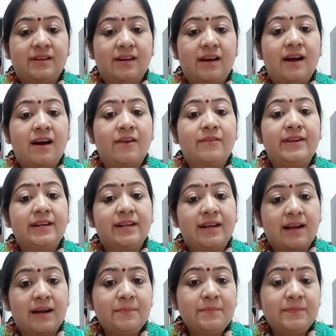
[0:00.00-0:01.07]
our
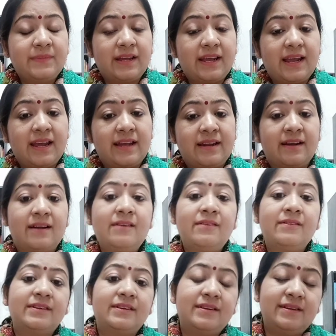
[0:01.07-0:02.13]
income and our
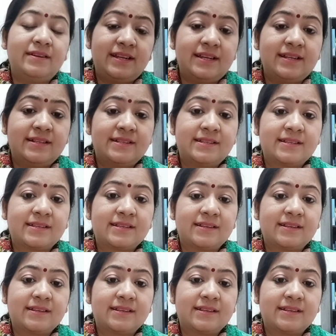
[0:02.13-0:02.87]
needs.